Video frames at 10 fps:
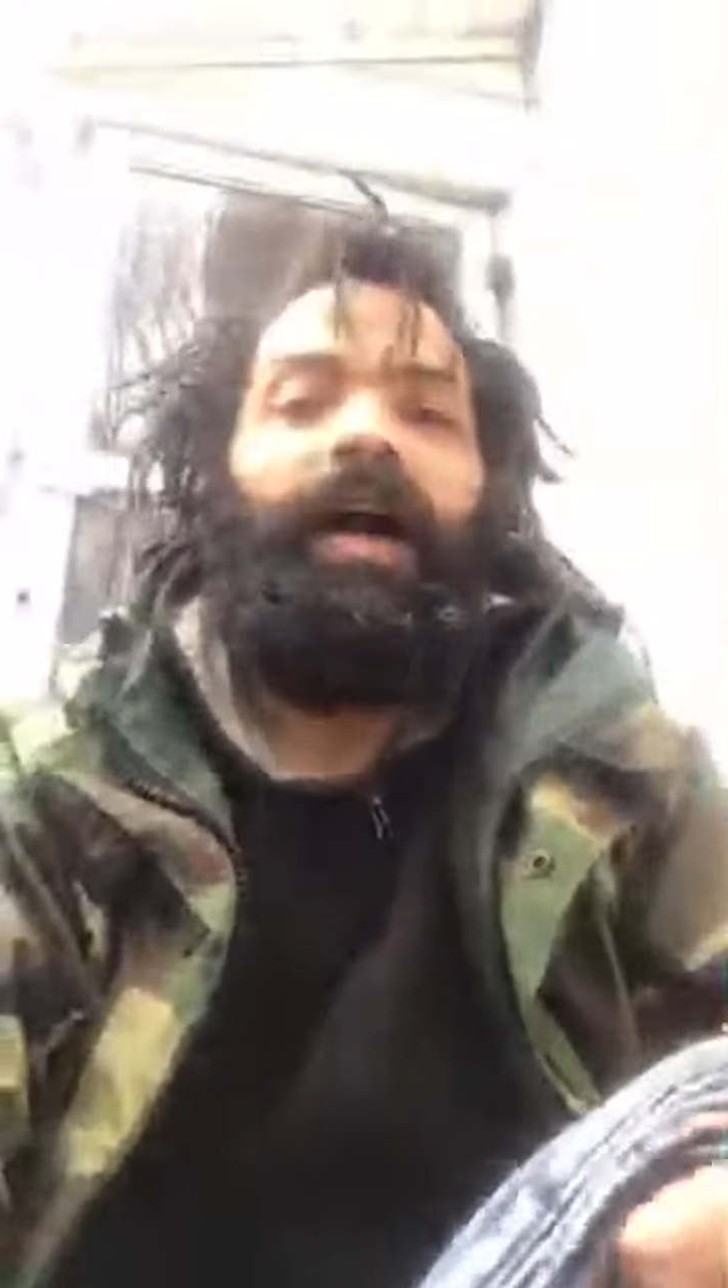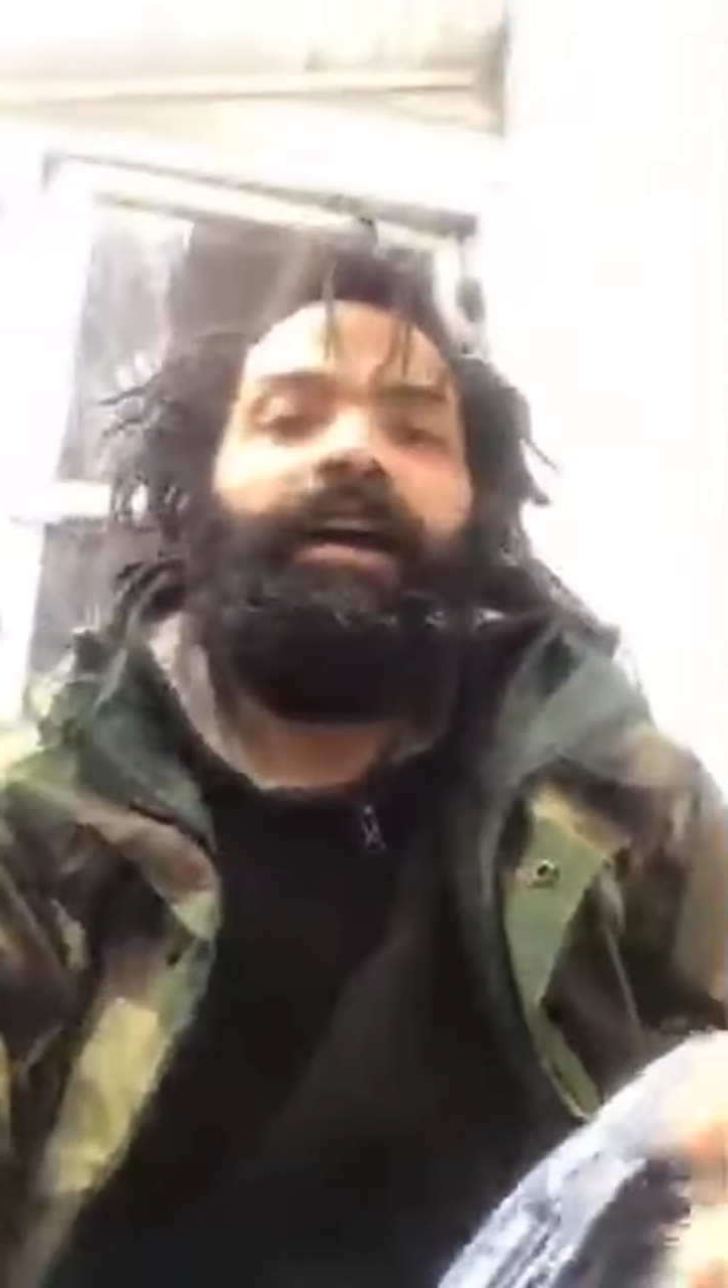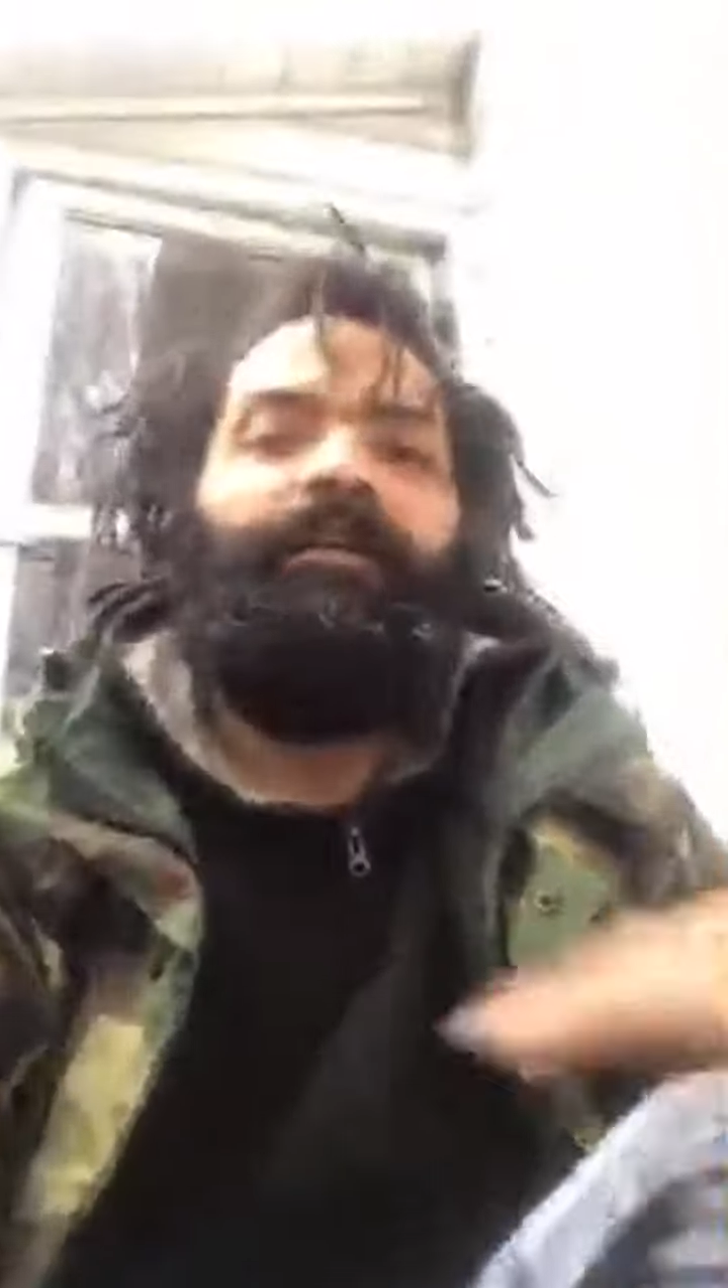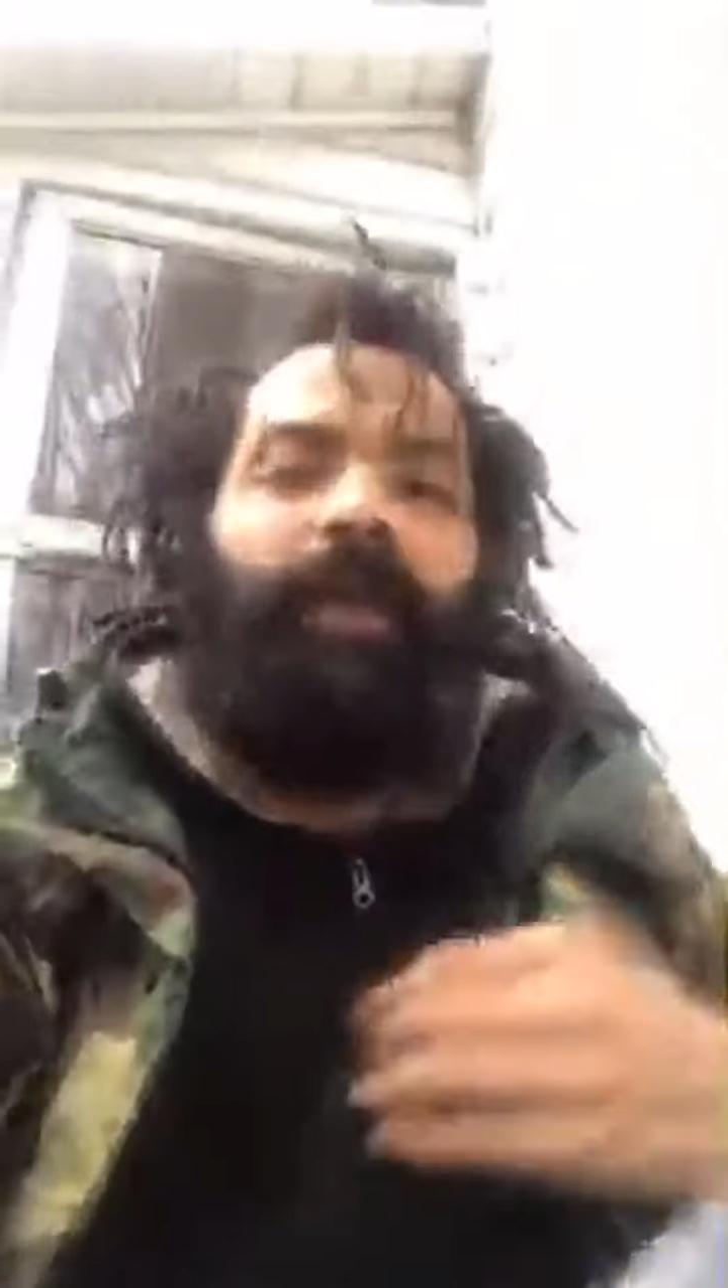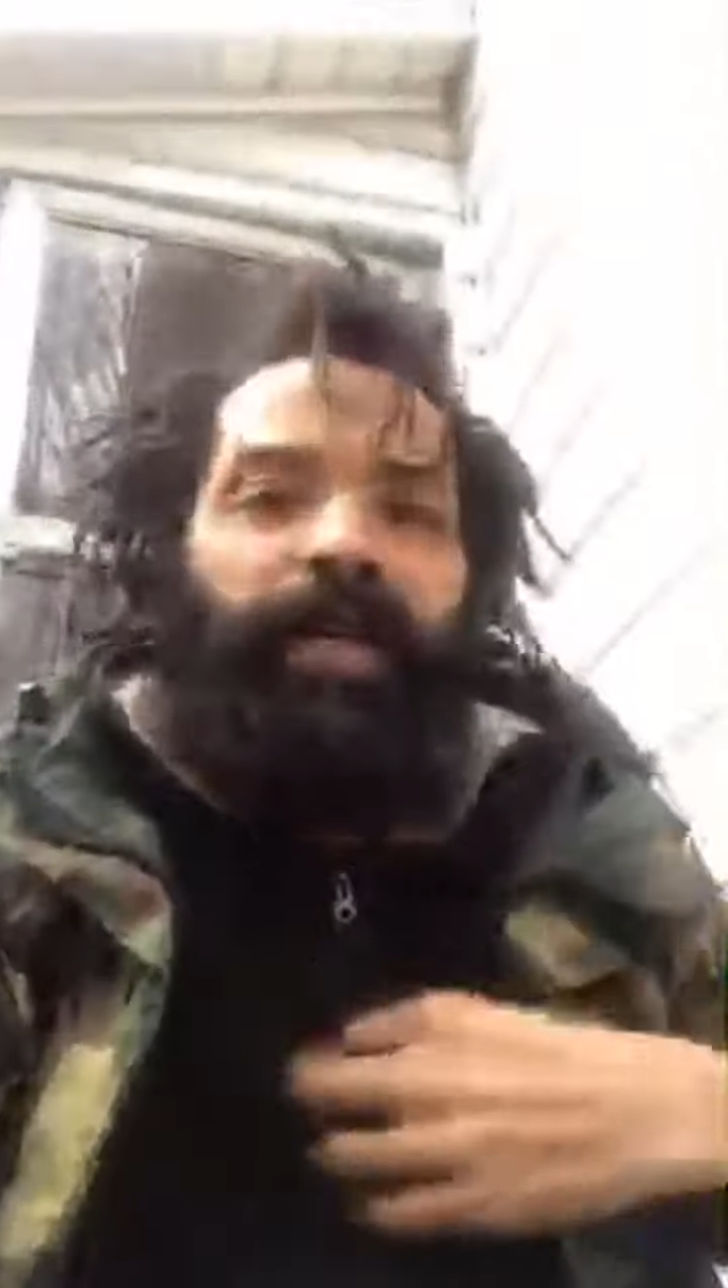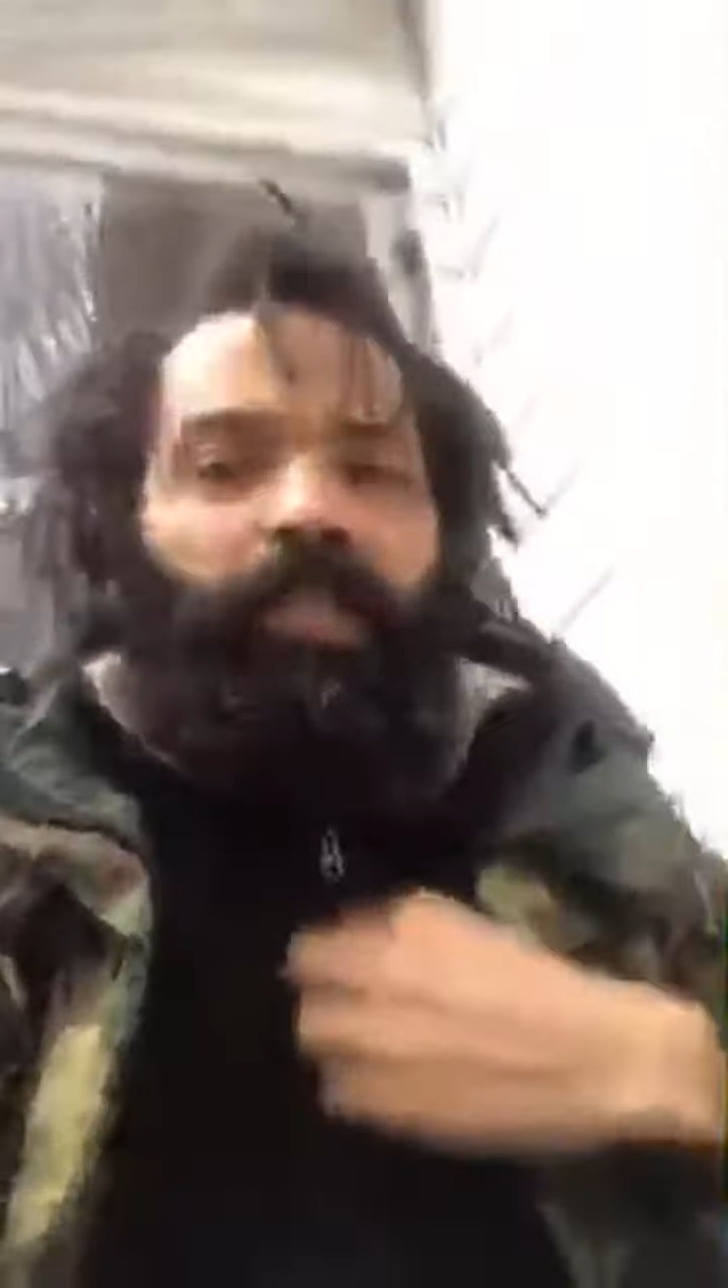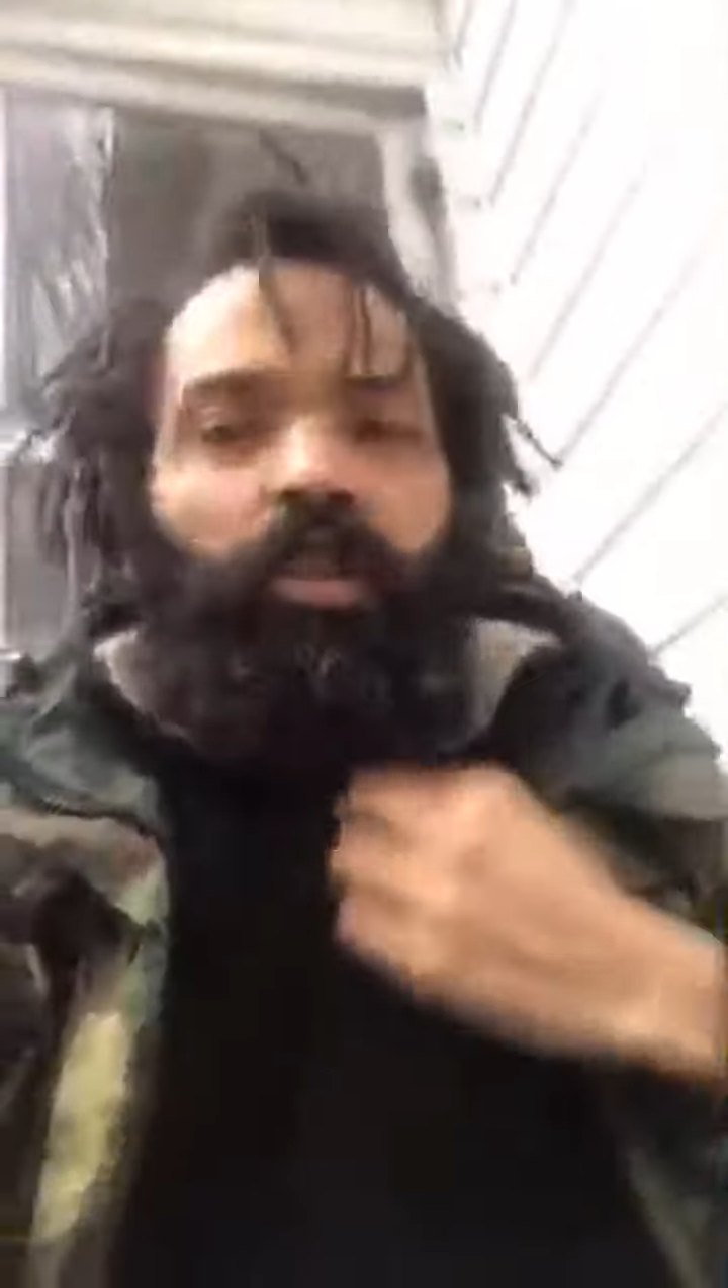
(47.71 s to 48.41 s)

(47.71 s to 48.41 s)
How everybody